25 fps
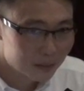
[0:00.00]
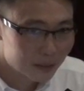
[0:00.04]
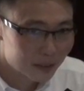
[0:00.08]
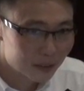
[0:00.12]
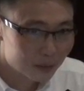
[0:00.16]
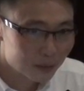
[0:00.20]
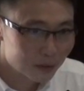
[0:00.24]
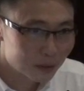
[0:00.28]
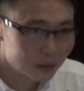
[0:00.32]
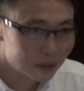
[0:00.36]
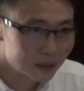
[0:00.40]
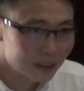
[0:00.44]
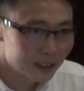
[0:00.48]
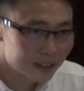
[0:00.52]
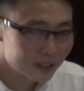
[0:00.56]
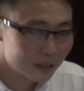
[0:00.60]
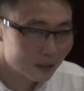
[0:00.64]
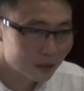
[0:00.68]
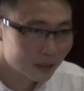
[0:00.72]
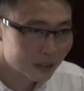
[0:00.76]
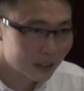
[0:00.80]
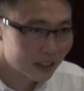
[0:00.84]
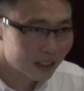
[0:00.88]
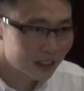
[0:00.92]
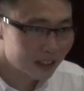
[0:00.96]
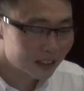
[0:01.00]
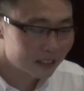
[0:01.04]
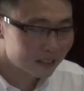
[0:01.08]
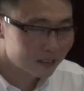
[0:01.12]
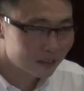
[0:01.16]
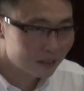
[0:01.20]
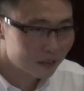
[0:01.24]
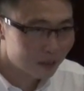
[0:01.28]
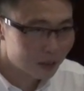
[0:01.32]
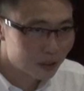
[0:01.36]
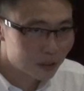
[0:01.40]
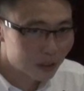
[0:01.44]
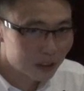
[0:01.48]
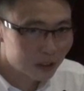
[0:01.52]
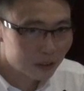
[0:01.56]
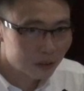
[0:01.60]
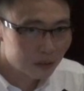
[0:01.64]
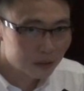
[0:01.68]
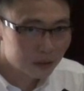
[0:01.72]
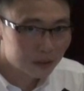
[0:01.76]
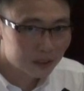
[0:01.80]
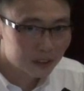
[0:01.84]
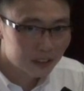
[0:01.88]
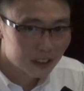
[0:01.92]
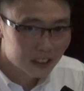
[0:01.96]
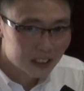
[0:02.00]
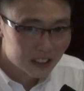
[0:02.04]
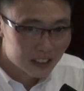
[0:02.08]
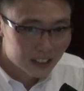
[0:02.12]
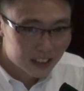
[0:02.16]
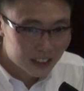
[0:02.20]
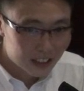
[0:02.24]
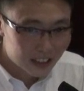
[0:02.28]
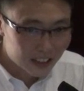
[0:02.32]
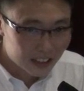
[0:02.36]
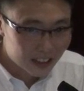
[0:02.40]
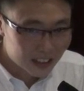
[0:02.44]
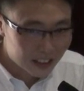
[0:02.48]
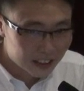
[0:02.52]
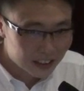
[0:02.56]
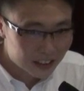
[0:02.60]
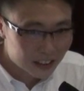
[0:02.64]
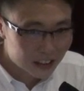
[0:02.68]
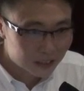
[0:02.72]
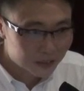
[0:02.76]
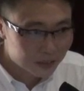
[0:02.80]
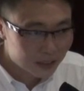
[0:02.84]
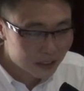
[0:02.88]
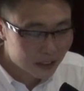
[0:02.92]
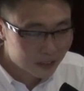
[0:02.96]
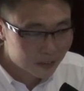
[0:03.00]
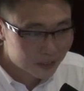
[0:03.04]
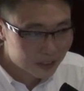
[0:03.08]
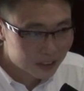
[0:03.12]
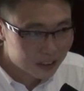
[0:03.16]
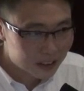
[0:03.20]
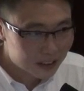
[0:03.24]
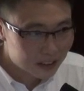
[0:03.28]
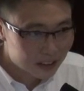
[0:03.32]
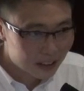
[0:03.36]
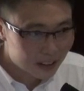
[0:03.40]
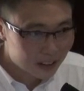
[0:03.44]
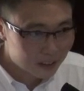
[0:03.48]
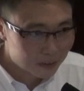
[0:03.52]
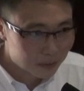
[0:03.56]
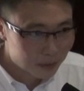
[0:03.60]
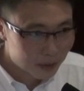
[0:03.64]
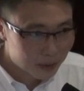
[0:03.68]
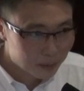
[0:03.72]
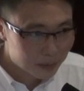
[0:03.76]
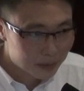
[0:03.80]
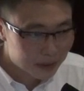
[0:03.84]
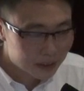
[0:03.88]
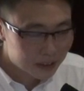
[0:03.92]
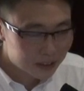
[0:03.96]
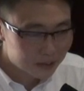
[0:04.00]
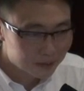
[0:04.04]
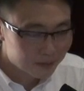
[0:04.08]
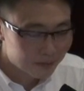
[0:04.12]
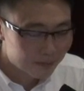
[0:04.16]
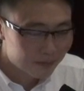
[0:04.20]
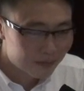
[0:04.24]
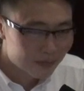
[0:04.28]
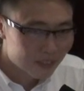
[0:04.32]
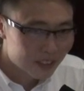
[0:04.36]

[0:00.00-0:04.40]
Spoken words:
because we don't just we try to look at higher level evidence kind of papers.